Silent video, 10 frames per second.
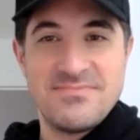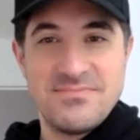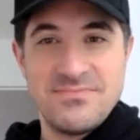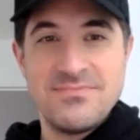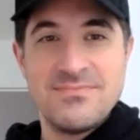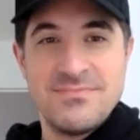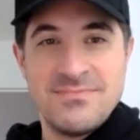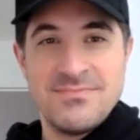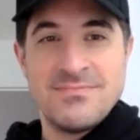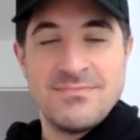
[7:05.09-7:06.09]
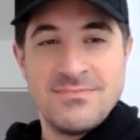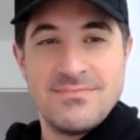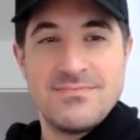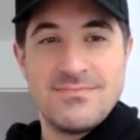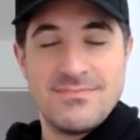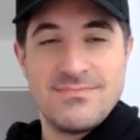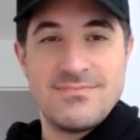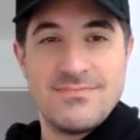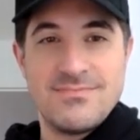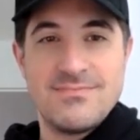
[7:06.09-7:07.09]

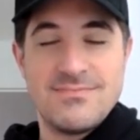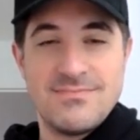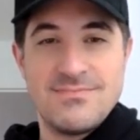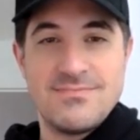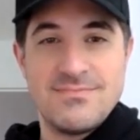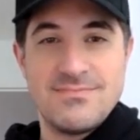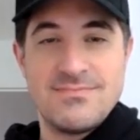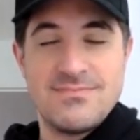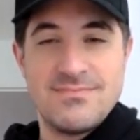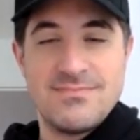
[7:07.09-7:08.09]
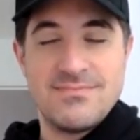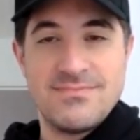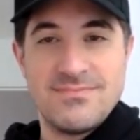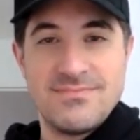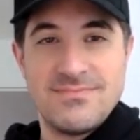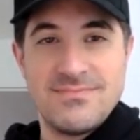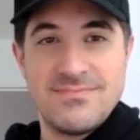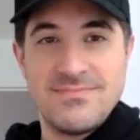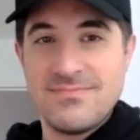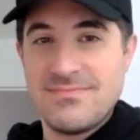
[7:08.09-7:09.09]

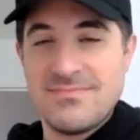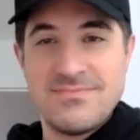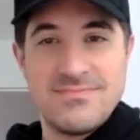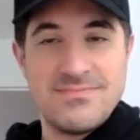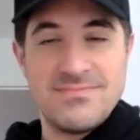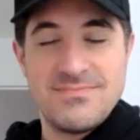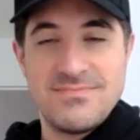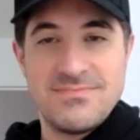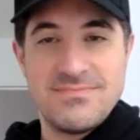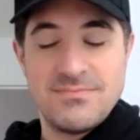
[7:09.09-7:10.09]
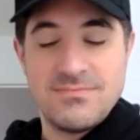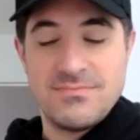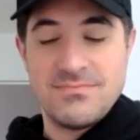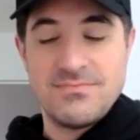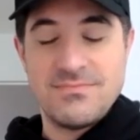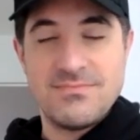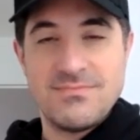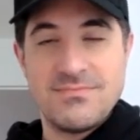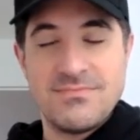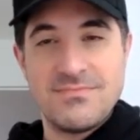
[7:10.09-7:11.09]

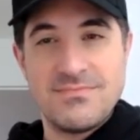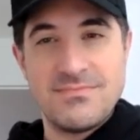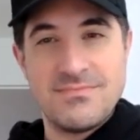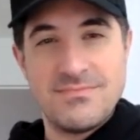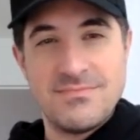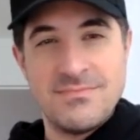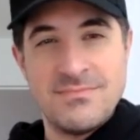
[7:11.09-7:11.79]
[no speech]